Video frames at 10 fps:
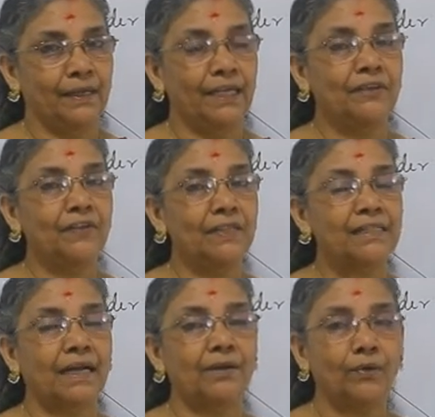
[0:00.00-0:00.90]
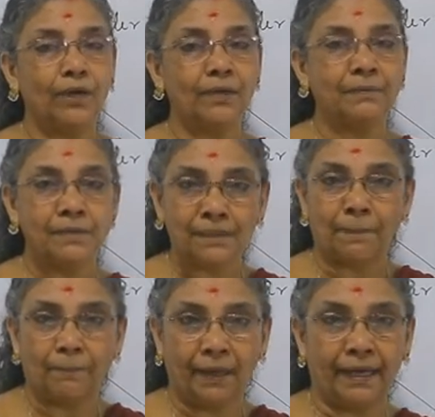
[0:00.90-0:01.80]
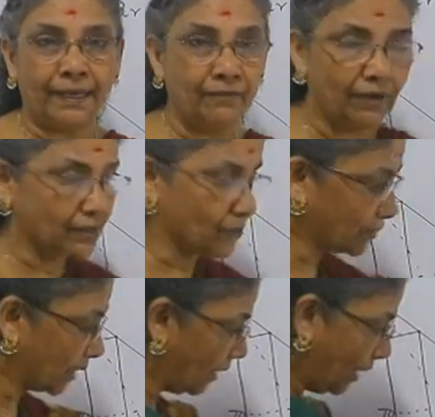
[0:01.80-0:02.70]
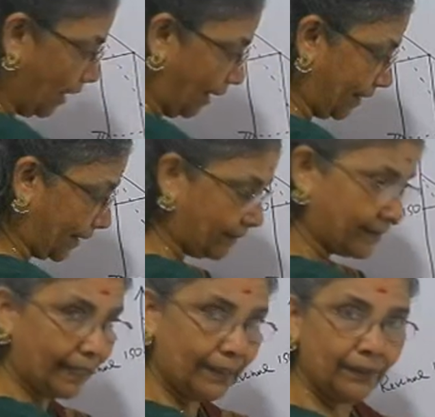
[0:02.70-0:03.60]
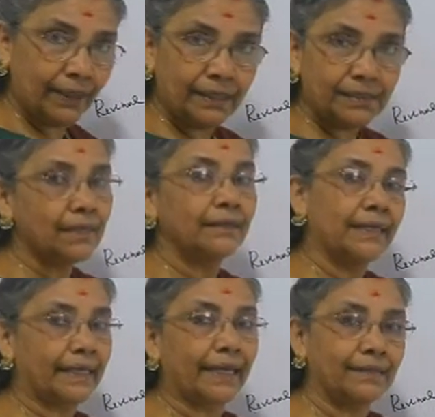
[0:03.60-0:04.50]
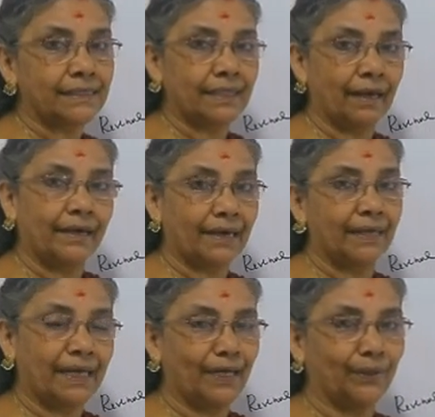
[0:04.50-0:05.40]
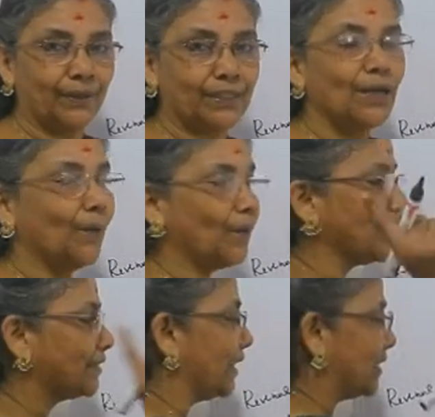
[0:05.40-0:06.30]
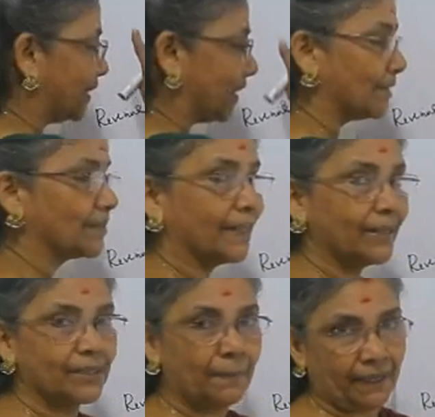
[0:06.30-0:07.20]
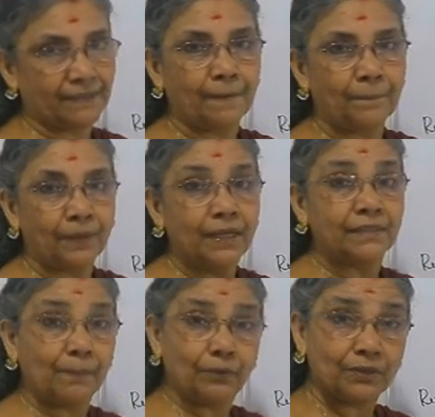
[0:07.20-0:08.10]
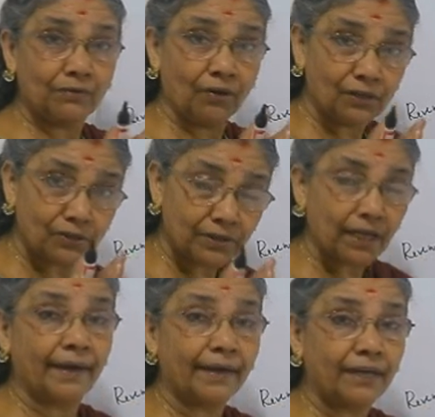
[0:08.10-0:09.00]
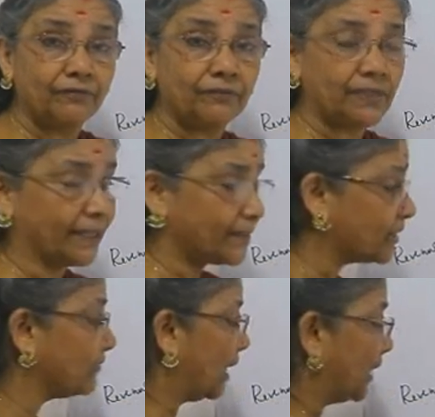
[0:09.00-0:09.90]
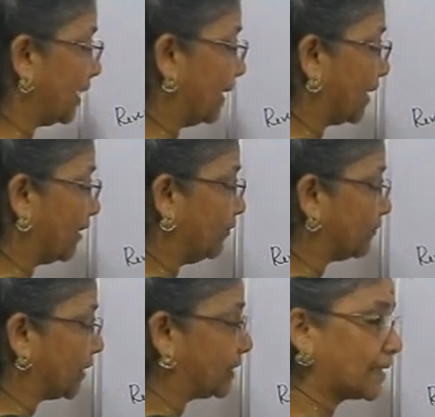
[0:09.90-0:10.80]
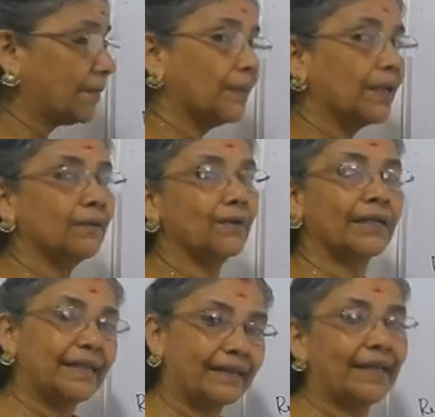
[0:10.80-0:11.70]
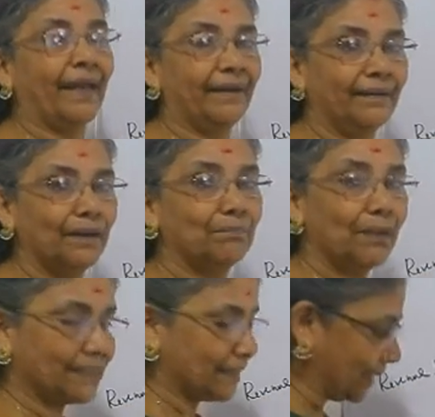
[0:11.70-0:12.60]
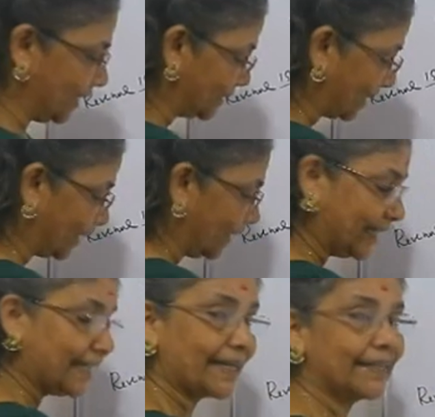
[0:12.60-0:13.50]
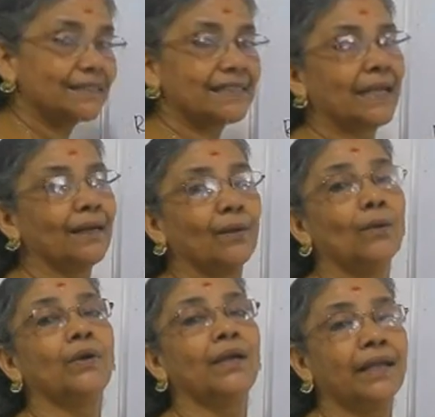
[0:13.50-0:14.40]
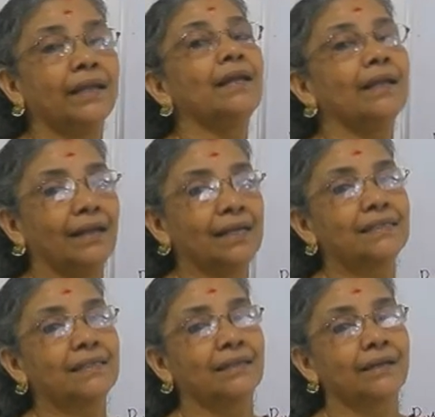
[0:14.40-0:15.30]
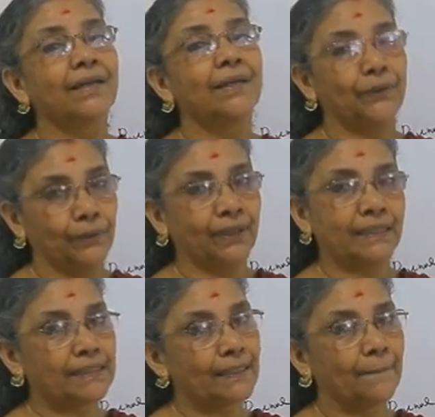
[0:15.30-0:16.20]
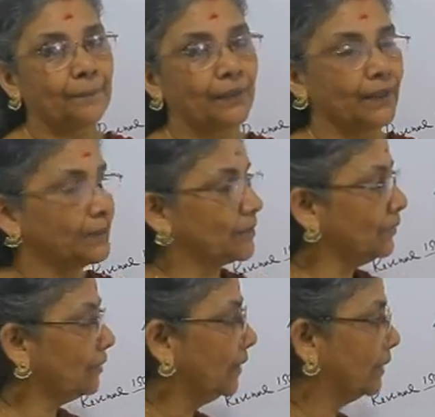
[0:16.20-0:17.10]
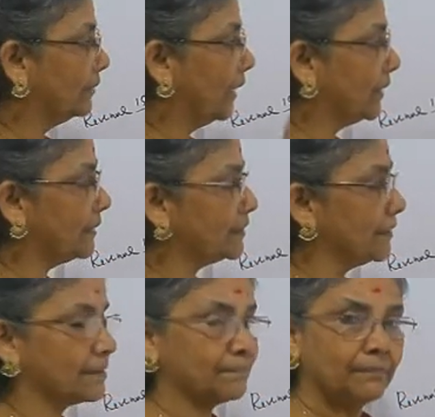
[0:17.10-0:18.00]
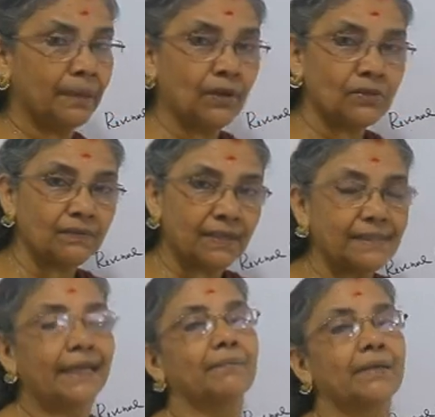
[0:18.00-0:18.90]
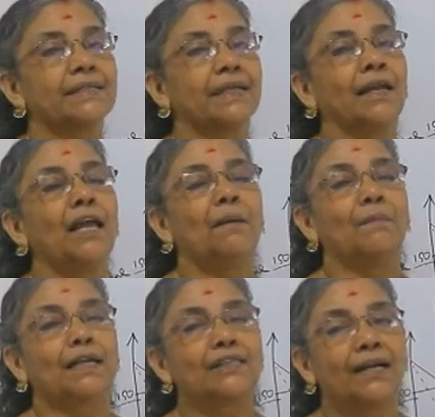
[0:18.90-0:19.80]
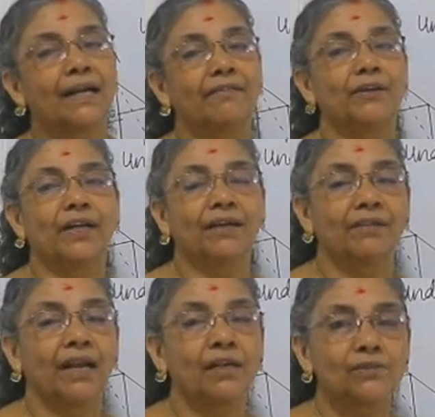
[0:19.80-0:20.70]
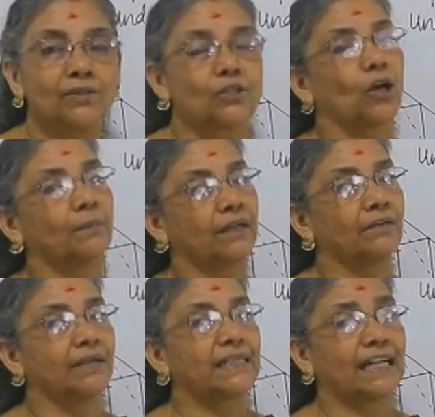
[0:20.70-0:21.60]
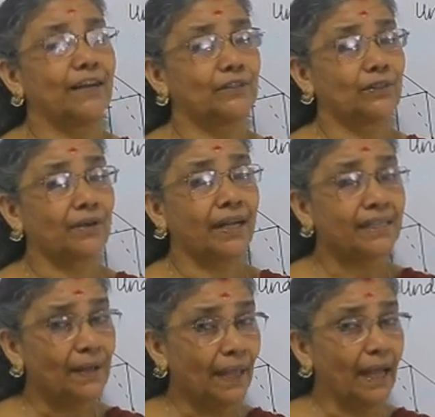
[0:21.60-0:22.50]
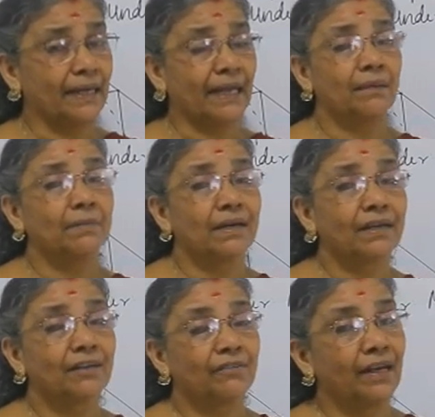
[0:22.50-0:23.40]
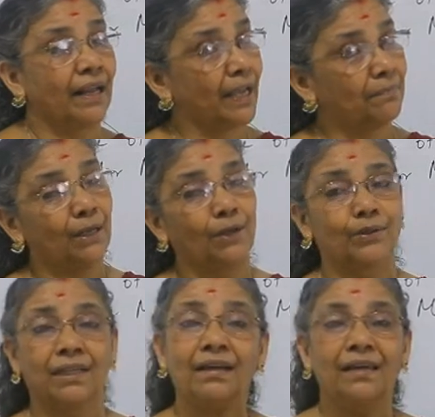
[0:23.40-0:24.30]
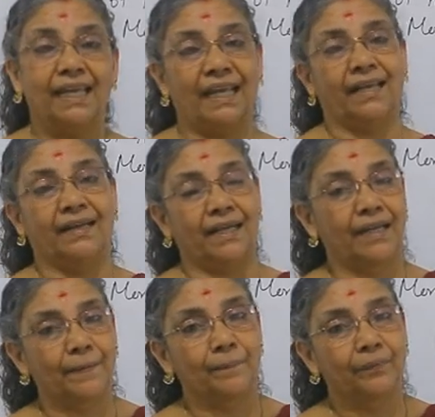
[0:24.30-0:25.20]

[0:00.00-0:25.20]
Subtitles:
If he is controlling supply, he wants to sell 110 units, he can sell 110 units. What is the thing is that he has to reduce the price. Suppose he wants to sell 150 itself, he can. But the thing is that he can sell only lesser units. So that is this, because of the same reason, marginal revenue curve will also slope downwards from left to right, and MR curve will lie below the AR curve.